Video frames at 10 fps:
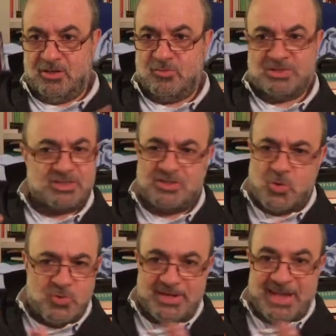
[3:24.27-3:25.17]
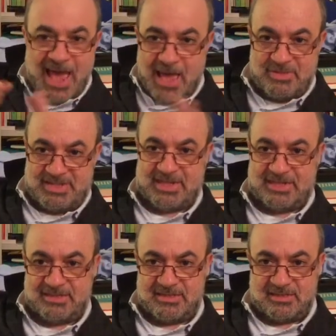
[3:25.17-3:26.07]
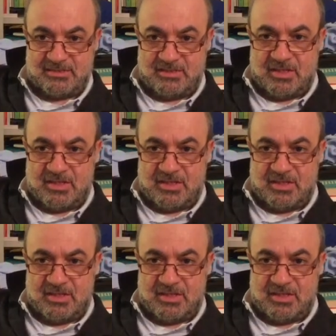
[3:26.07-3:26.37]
with no inhabitants,